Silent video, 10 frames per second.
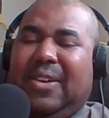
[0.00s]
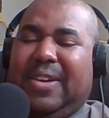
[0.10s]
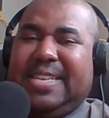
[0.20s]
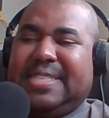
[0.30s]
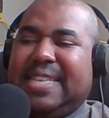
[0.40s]
or
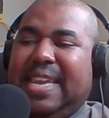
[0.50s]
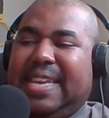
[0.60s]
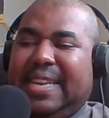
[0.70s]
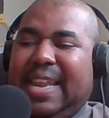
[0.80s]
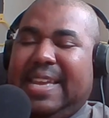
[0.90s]
he's
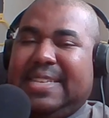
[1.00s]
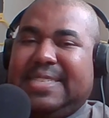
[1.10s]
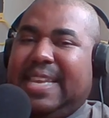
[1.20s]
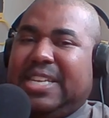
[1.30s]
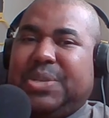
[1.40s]
taking like
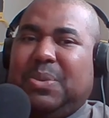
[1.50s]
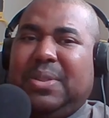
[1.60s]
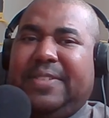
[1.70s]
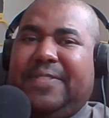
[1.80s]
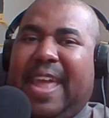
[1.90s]

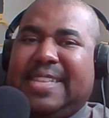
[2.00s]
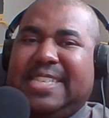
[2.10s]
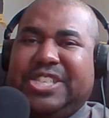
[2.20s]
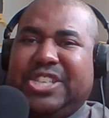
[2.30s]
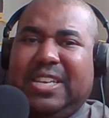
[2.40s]
sexual
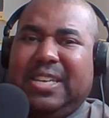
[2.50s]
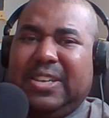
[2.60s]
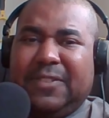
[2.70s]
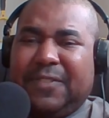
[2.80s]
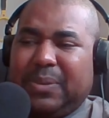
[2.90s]
advantage
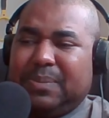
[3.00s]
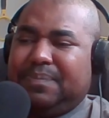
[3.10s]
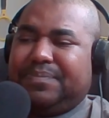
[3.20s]
of, or